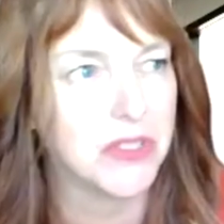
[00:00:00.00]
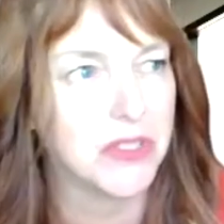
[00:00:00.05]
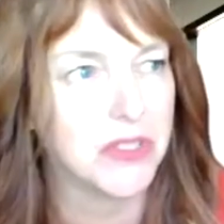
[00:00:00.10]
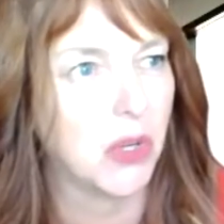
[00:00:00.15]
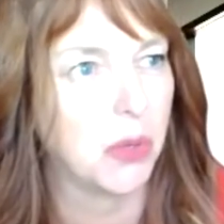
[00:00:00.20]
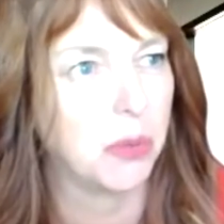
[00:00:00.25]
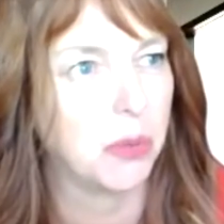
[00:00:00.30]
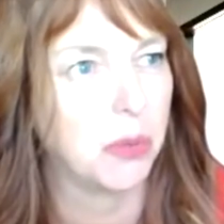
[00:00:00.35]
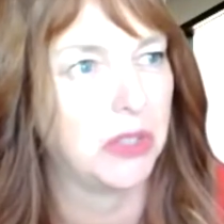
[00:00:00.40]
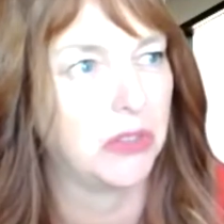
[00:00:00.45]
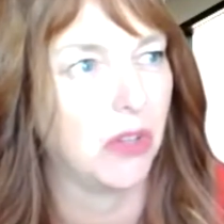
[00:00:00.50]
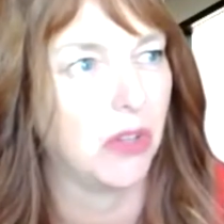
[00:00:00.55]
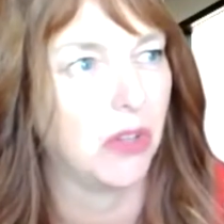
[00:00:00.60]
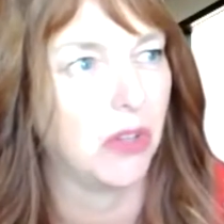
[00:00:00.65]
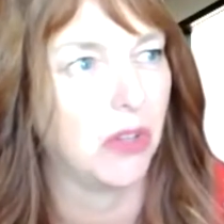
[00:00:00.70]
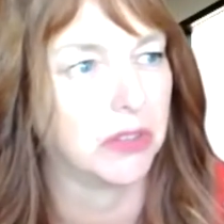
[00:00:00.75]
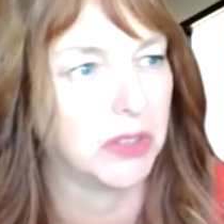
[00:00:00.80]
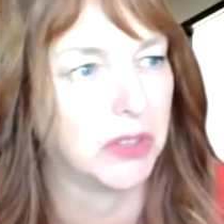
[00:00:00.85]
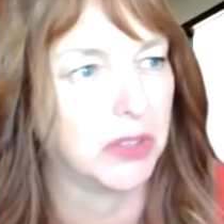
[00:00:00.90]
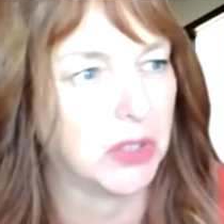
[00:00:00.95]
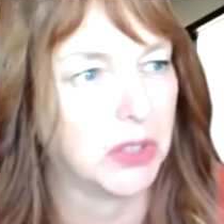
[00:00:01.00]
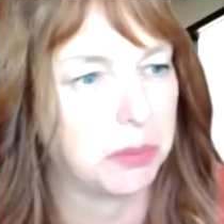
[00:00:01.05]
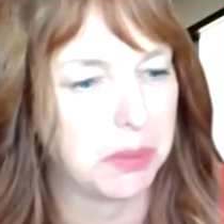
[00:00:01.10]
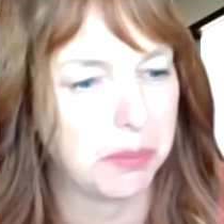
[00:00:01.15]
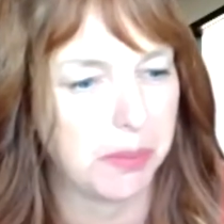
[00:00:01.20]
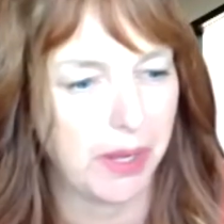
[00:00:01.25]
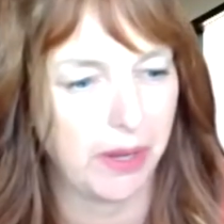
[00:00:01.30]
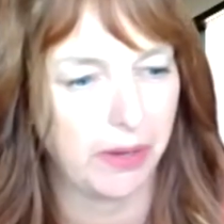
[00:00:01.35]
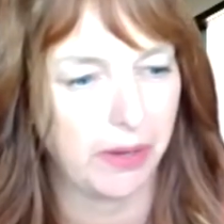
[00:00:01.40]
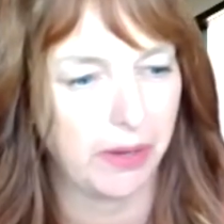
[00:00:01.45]
We talked a little bit
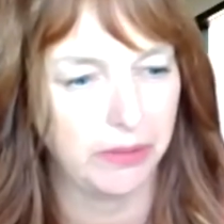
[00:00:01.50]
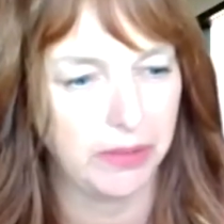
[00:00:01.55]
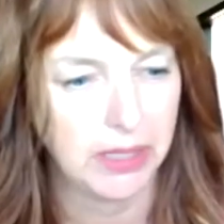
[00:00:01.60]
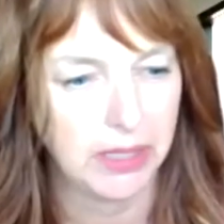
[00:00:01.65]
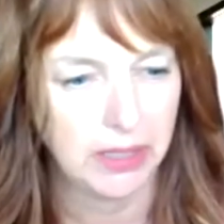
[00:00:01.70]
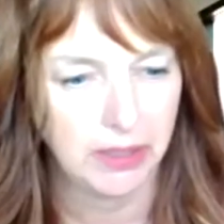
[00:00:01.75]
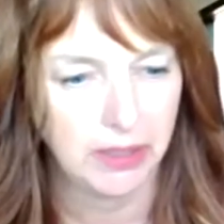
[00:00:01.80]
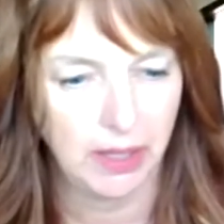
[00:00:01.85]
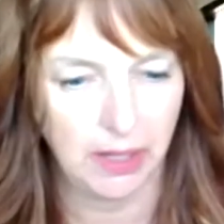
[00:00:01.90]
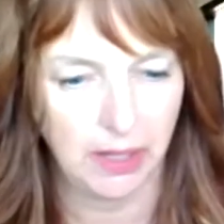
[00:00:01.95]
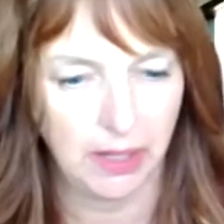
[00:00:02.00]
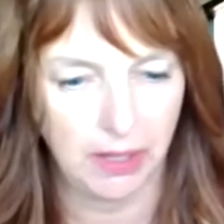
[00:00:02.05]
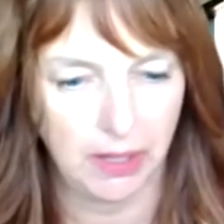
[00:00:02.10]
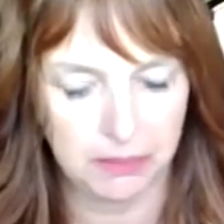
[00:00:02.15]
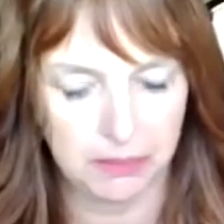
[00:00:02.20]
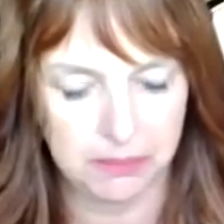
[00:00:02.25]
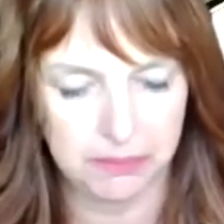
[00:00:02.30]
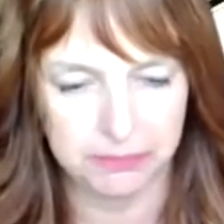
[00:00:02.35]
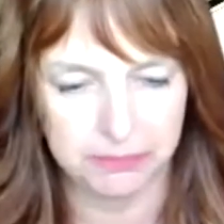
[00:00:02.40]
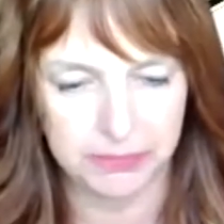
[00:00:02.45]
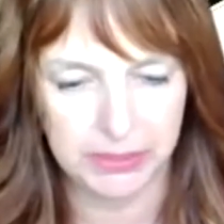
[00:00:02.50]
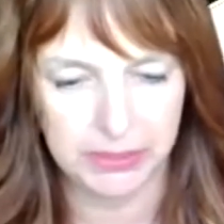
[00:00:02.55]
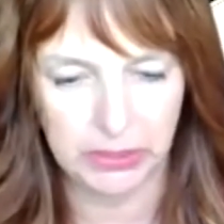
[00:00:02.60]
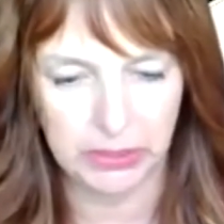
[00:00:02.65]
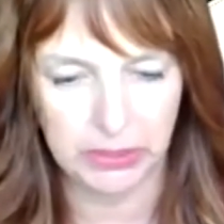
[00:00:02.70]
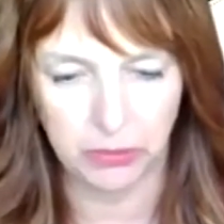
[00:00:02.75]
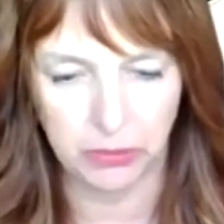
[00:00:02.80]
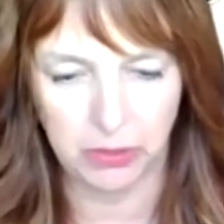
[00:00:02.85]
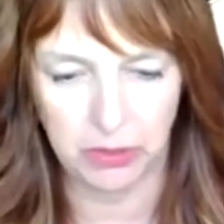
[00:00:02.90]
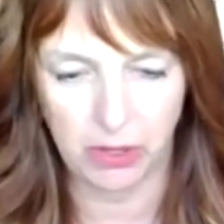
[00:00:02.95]
about,
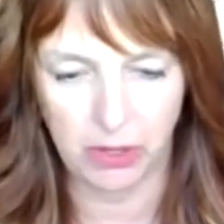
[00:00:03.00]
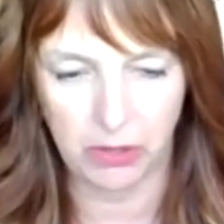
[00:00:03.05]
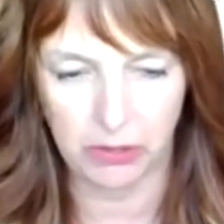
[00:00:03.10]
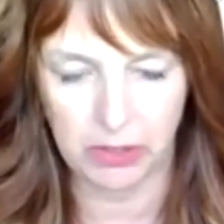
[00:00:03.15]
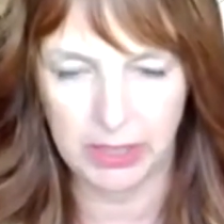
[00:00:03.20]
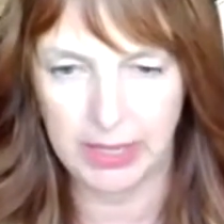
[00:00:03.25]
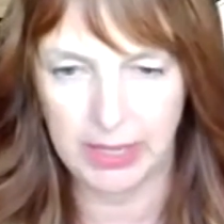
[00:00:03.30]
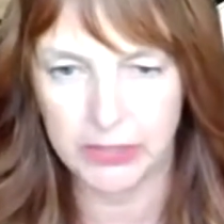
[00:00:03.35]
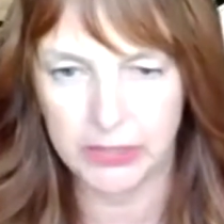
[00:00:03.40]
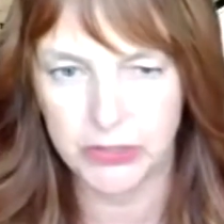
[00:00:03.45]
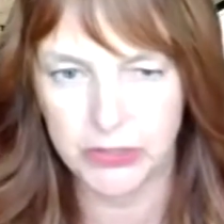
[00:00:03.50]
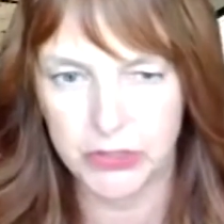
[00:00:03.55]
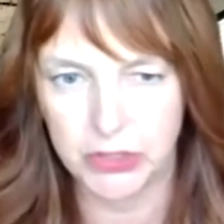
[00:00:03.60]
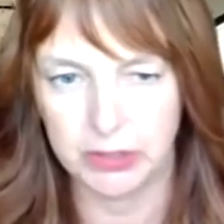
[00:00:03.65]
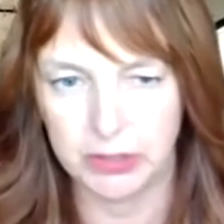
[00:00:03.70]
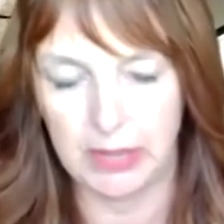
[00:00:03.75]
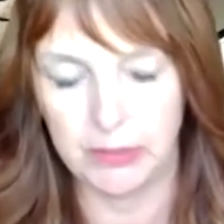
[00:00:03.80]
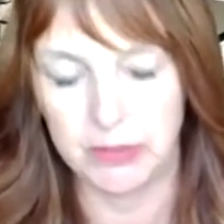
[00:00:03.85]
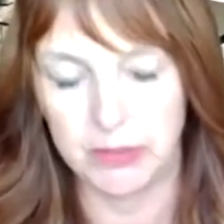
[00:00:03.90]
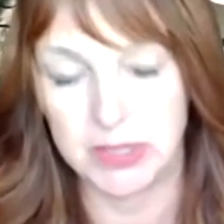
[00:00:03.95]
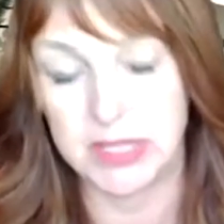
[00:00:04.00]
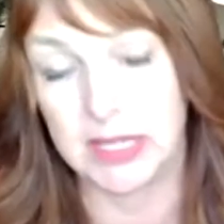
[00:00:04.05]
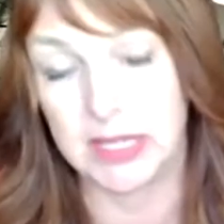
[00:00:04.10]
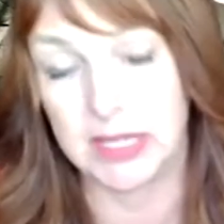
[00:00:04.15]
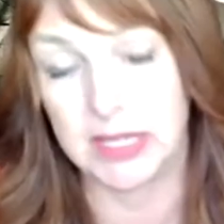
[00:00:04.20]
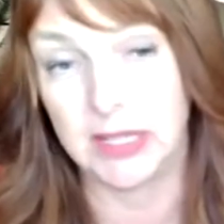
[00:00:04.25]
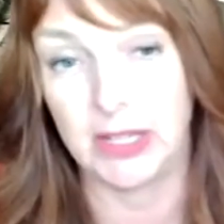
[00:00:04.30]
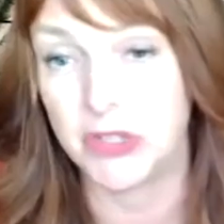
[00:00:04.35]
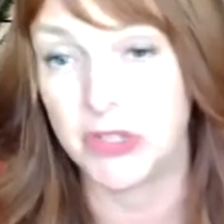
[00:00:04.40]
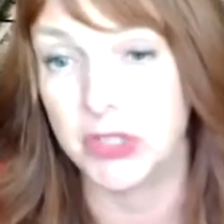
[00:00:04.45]
our connection, I would say
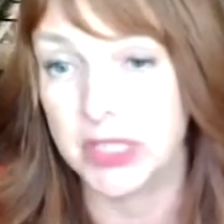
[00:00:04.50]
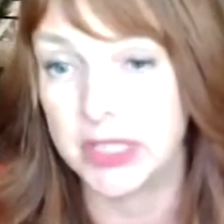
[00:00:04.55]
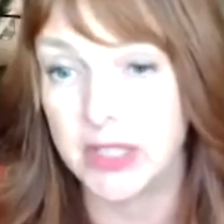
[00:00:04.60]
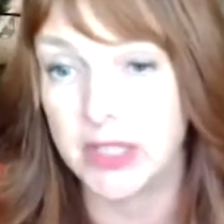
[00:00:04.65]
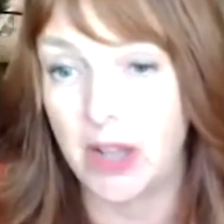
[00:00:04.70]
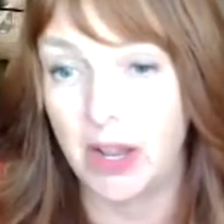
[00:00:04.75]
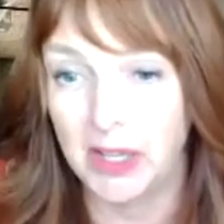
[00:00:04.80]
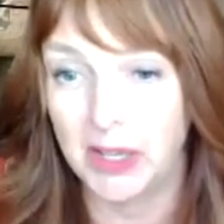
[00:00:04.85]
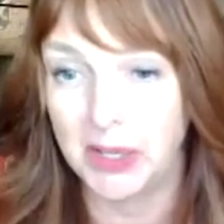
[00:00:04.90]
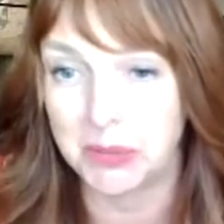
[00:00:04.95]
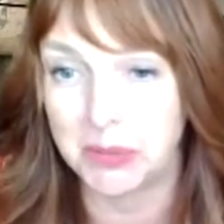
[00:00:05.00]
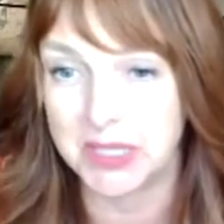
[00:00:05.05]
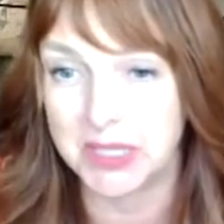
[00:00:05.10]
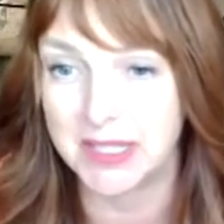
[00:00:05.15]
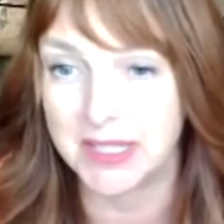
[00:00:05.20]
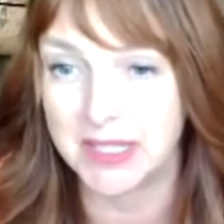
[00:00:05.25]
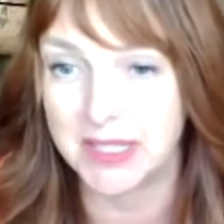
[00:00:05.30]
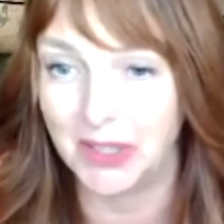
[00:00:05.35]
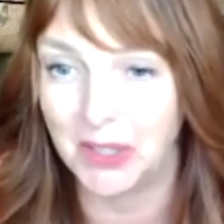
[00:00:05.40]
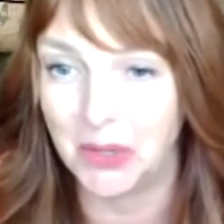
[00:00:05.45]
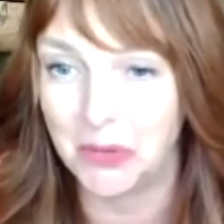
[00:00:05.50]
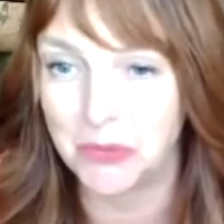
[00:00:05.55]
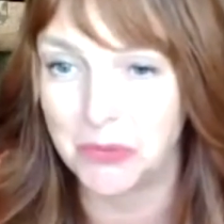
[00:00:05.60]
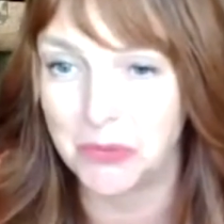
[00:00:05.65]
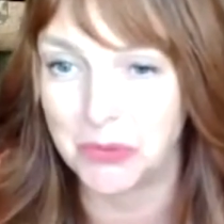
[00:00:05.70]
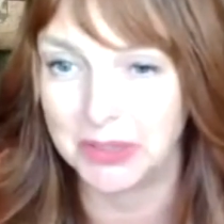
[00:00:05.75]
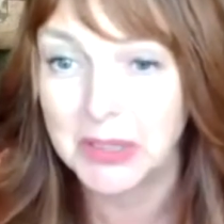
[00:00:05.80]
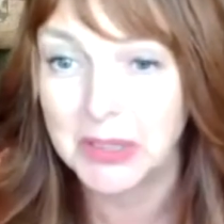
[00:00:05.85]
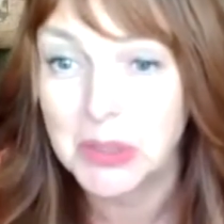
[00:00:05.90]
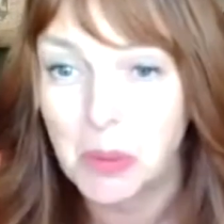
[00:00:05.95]
connection to Thailand. I was in Thailand
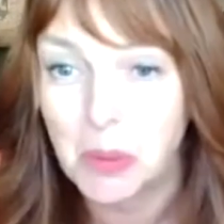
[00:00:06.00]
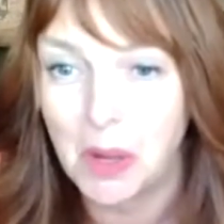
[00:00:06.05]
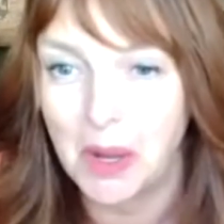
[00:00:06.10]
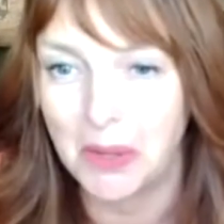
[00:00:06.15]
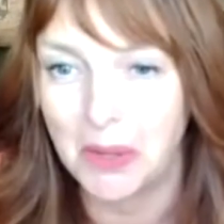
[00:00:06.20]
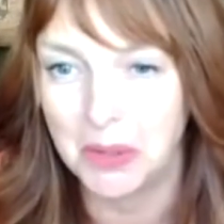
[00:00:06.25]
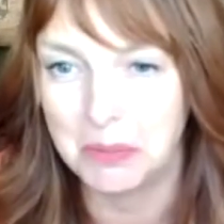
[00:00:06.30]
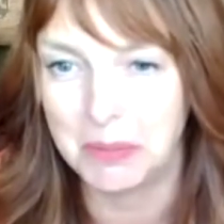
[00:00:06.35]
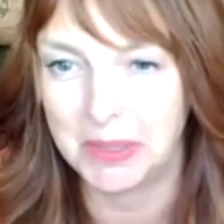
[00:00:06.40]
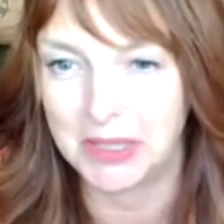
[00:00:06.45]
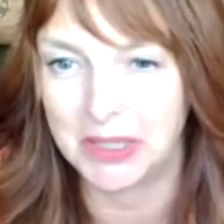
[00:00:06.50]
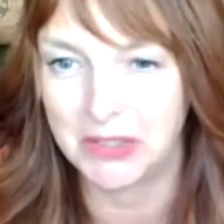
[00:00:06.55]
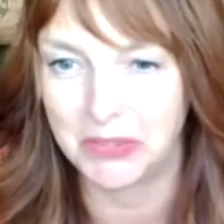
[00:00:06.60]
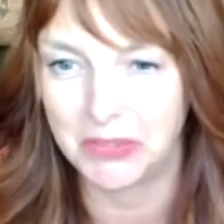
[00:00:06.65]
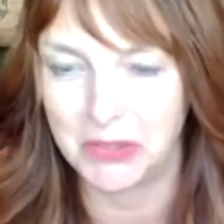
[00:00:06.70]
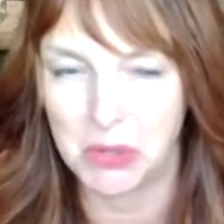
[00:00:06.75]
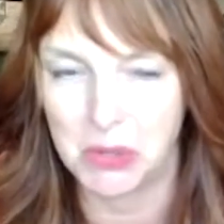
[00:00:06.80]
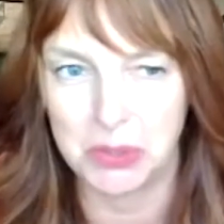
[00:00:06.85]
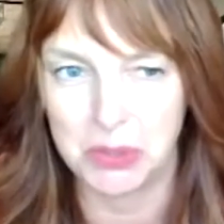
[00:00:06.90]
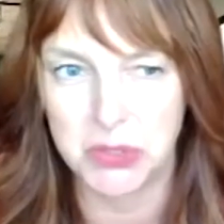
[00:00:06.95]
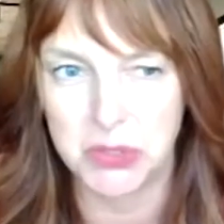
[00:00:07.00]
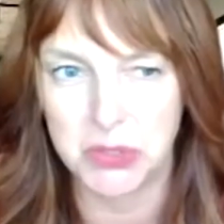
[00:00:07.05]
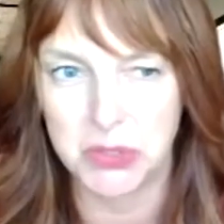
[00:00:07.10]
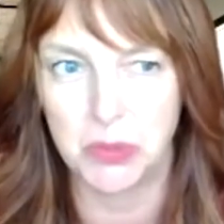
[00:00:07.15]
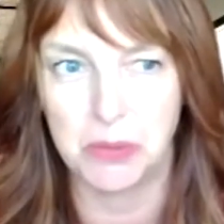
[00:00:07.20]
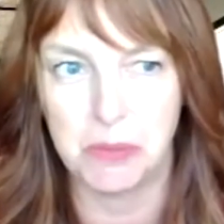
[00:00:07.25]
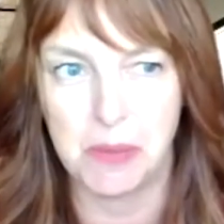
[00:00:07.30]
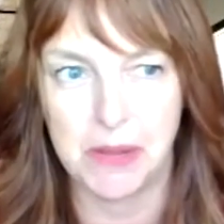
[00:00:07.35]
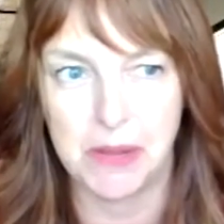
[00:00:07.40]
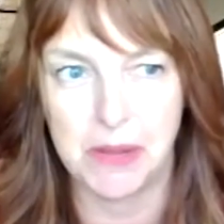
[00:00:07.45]
for a little while in my career, but it's
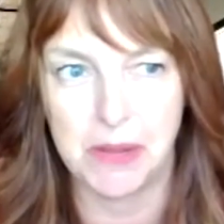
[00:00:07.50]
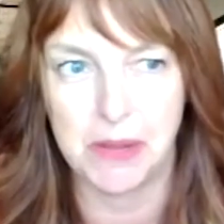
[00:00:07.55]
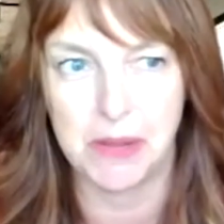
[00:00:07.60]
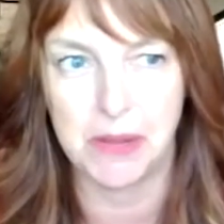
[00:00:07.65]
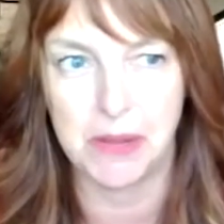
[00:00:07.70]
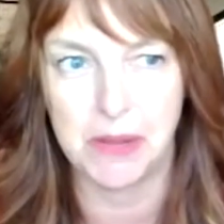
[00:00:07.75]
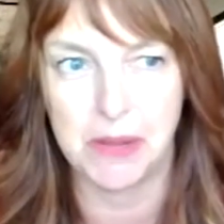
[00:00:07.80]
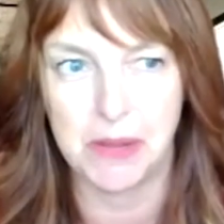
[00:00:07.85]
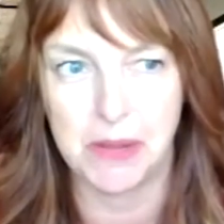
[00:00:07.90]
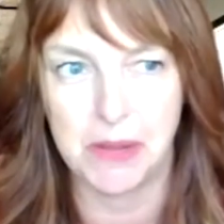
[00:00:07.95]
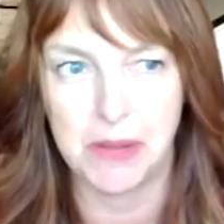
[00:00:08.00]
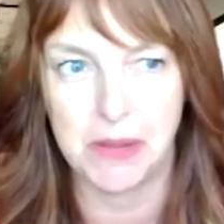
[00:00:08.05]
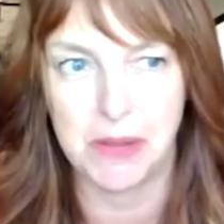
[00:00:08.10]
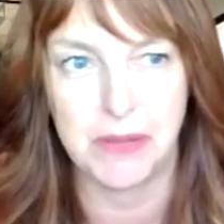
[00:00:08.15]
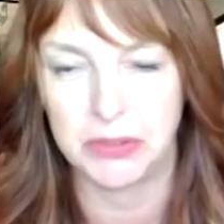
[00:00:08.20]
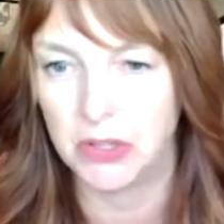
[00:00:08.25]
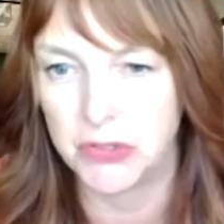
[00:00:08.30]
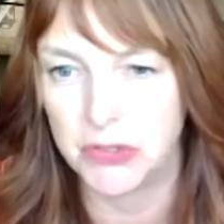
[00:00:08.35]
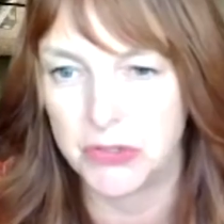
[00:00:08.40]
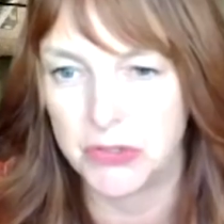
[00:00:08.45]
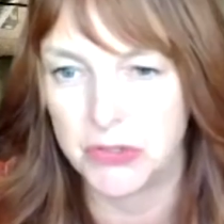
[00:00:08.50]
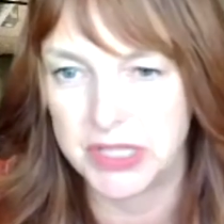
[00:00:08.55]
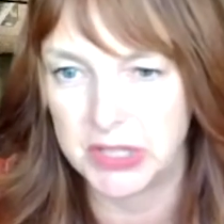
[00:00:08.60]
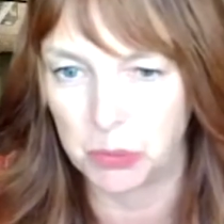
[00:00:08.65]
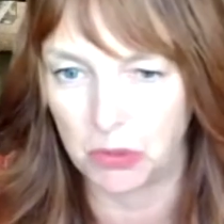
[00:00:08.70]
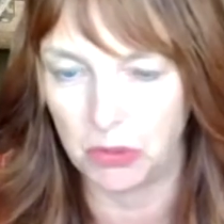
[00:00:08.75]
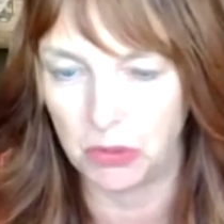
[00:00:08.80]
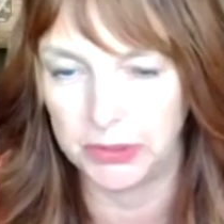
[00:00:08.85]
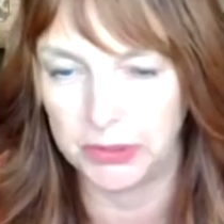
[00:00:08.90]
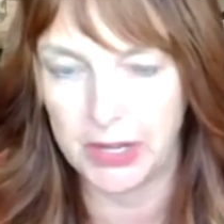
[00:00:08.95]
one of my favorite countries
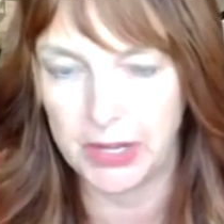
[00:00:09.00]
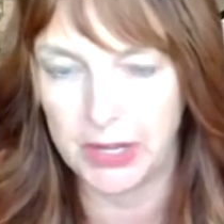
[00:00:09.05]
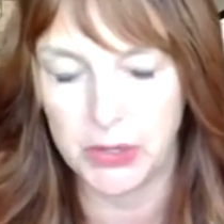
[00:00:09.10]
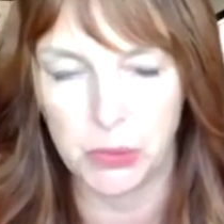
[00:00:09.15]
in the world.